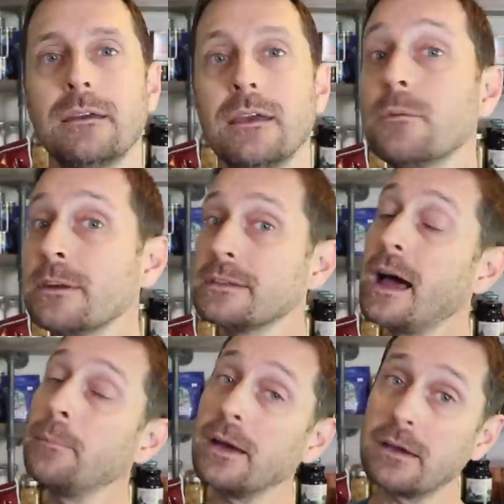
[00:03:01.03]
And the reason
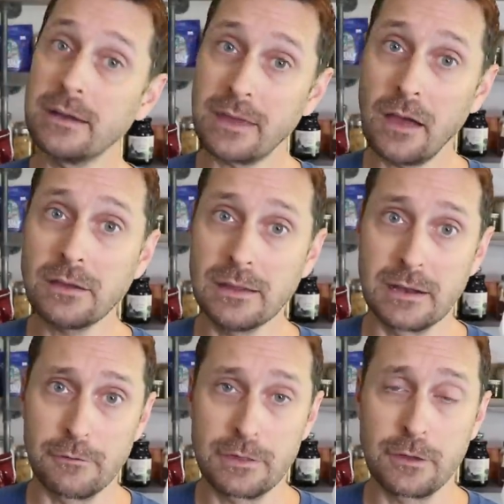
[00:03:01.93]
I'm not gonna
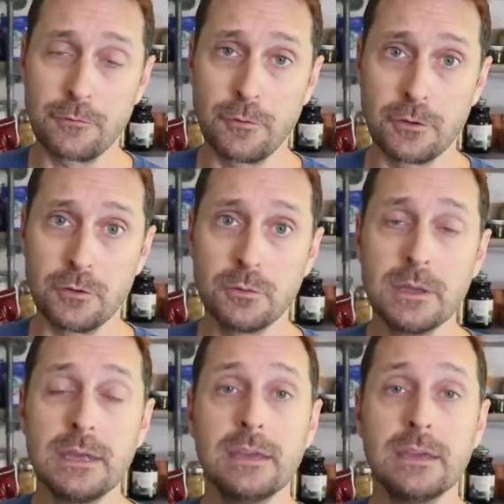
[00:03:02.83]
calculate everything for you